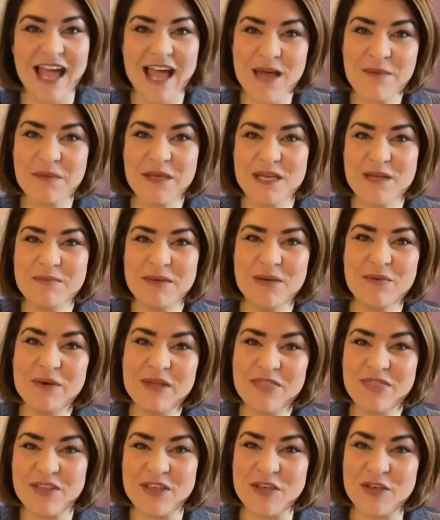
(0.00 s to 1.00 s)
I'm going to be
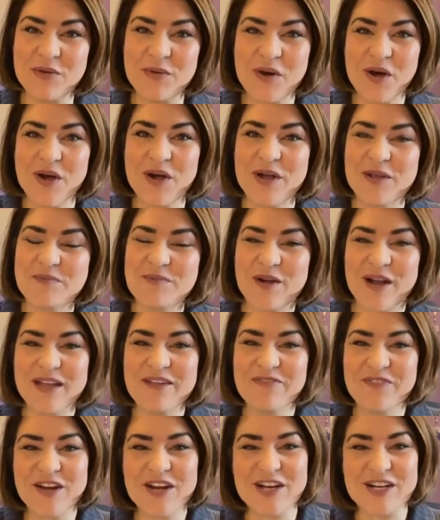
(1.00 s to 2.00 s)
with you on Pray
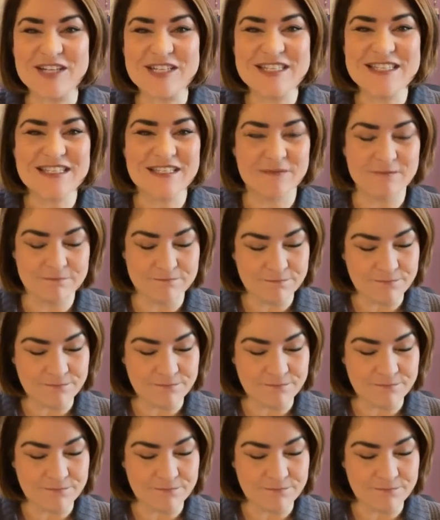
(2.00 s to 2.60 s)
First.